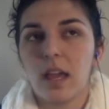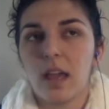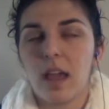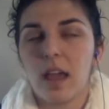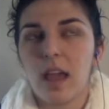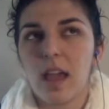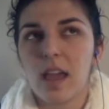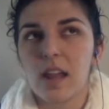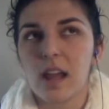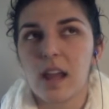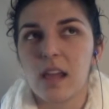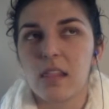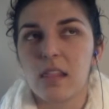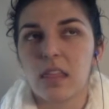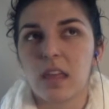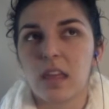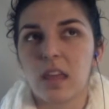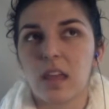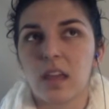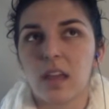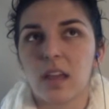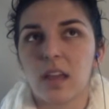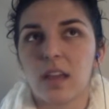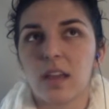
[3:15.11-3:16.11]
And I
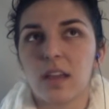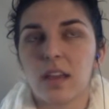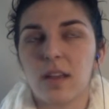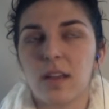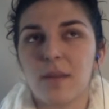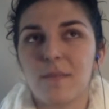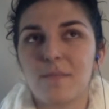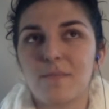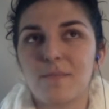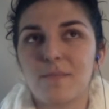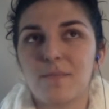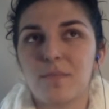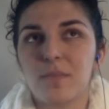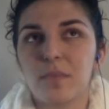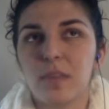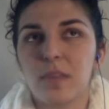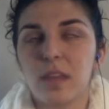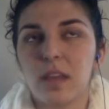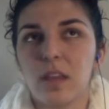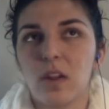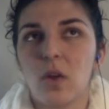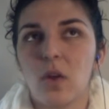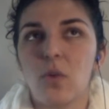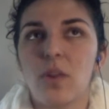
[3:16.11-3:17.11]
think,
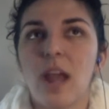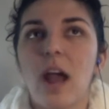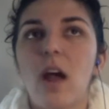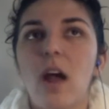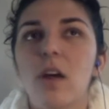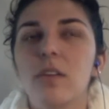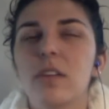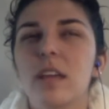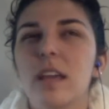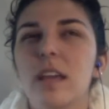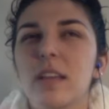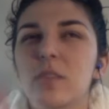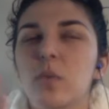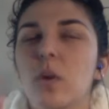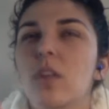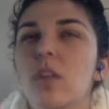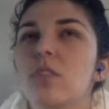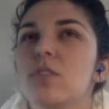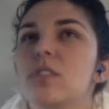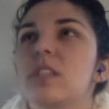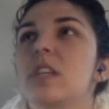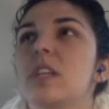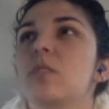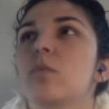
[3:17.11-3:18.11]
now it's one of
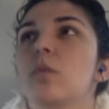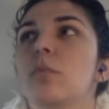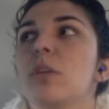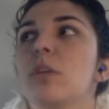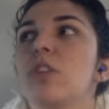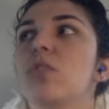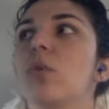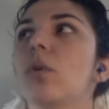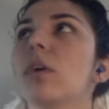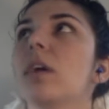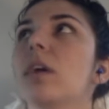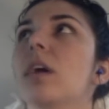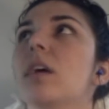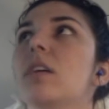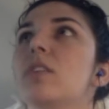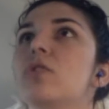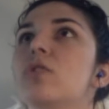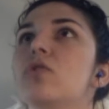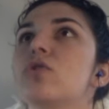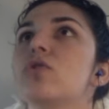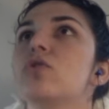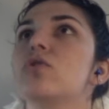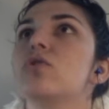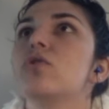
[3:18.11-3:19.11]
those things where Midoriya
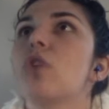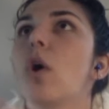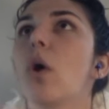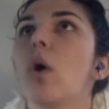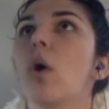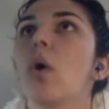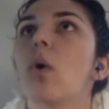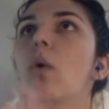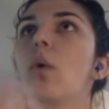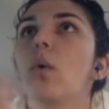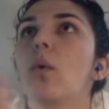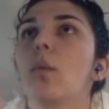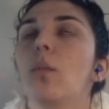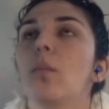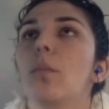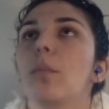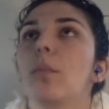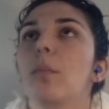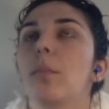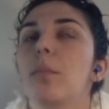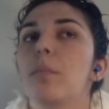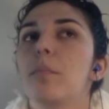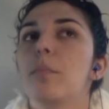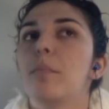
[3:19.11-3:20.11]
is so
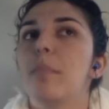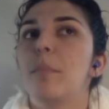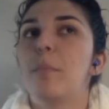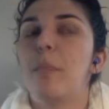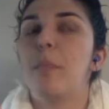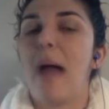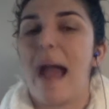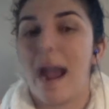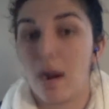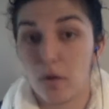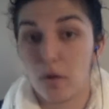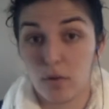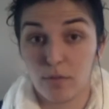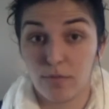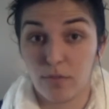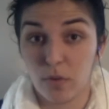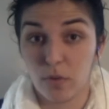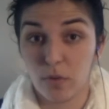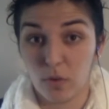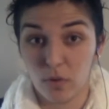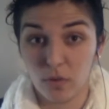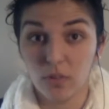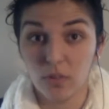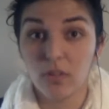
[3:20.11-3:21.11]

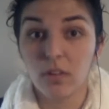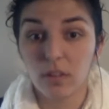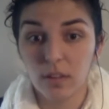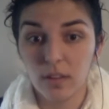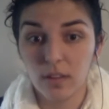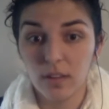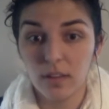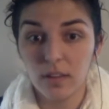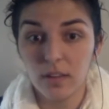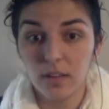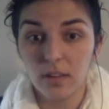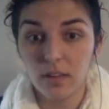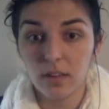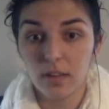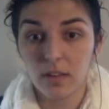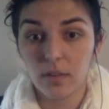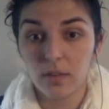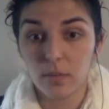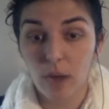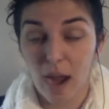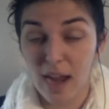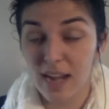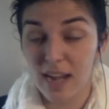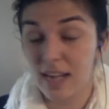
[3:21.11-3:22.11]
powerful,
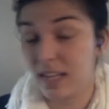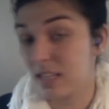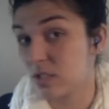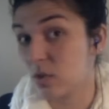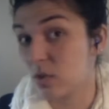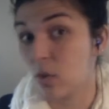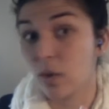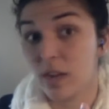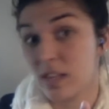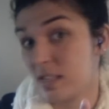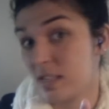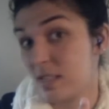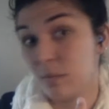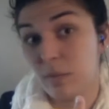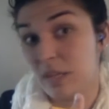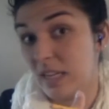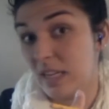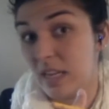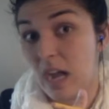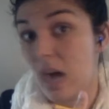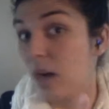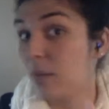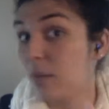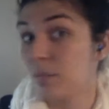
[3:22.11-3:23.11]
right? And he's going to
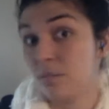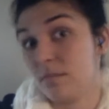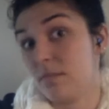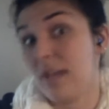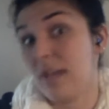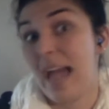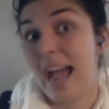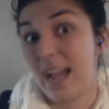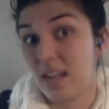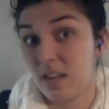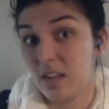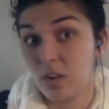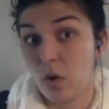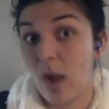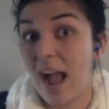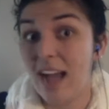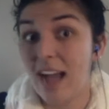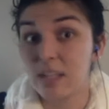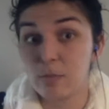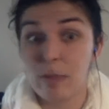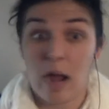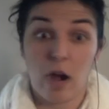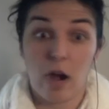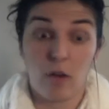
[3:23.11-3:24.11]
become,
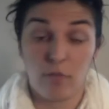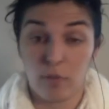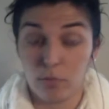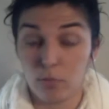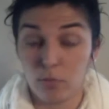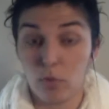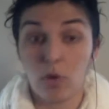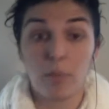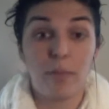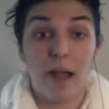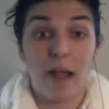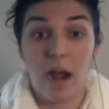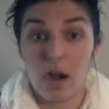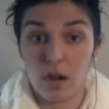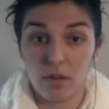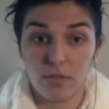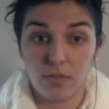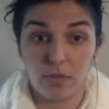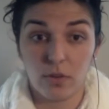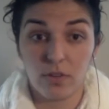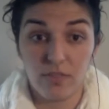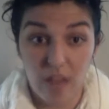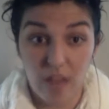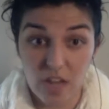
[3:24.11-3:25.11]
as powerful, more
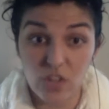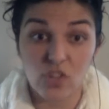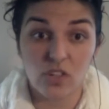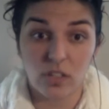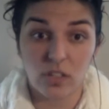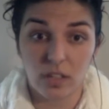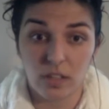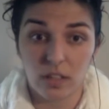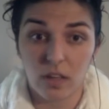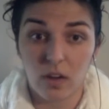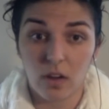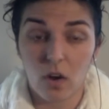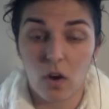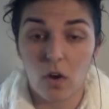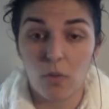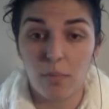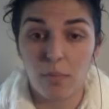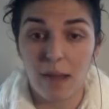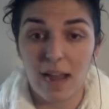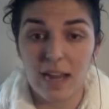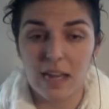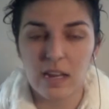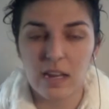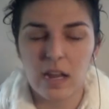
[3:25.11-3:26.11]
powerful eventually than All
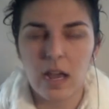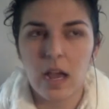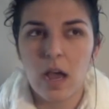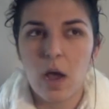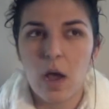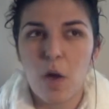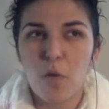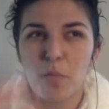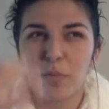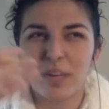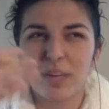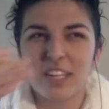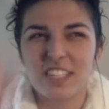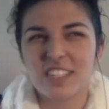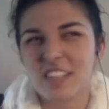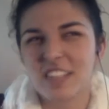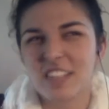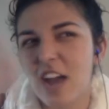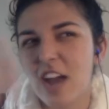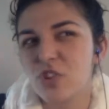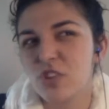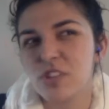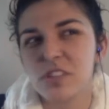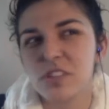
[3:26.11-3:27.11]
Might. But it's
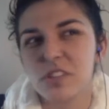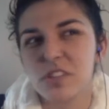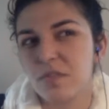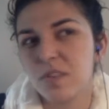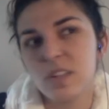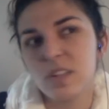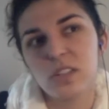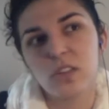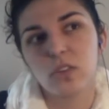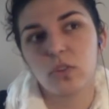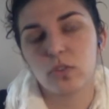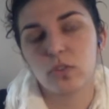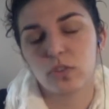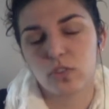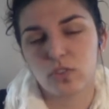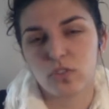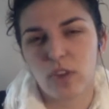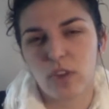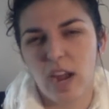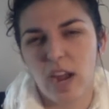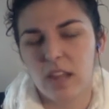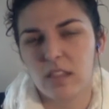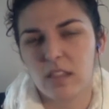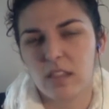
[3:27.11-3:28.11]
not just the physical
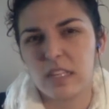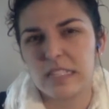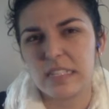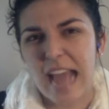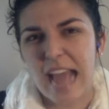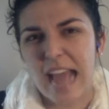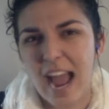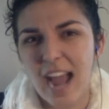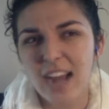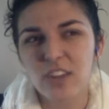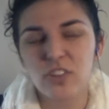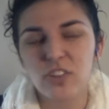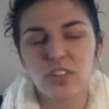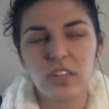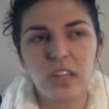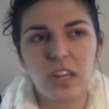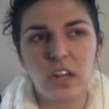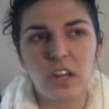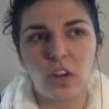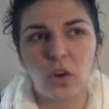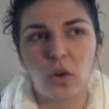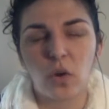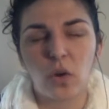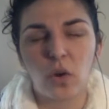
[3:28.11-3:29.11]
strength. He's
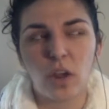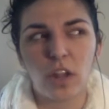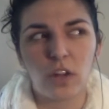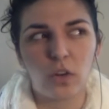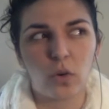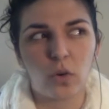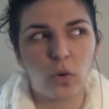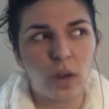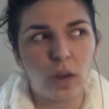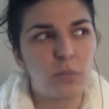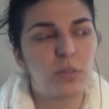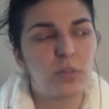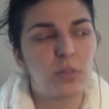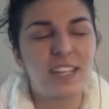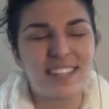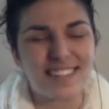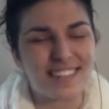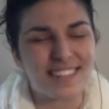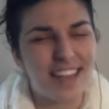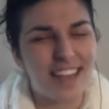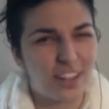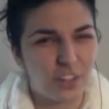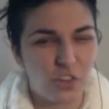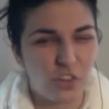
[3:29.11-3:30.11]
actually incredibly
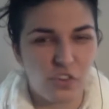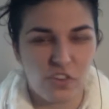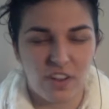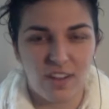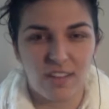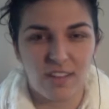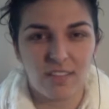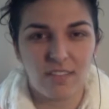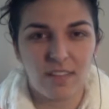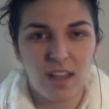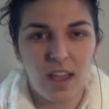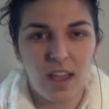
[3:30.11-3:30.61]
intelligent.